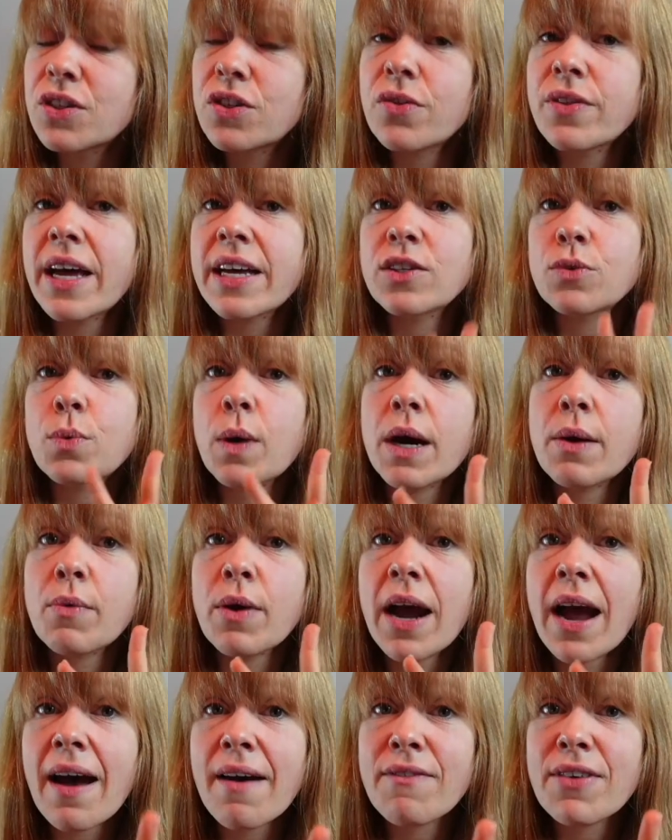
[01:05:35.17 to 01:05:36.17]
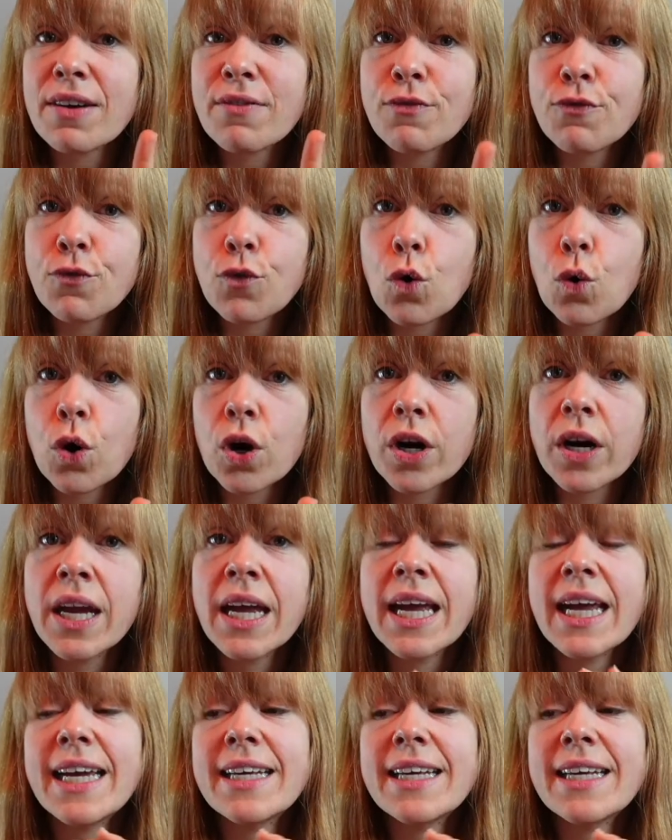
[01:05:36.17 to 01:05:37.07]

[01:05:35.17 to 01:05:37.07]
So that's why we're having four.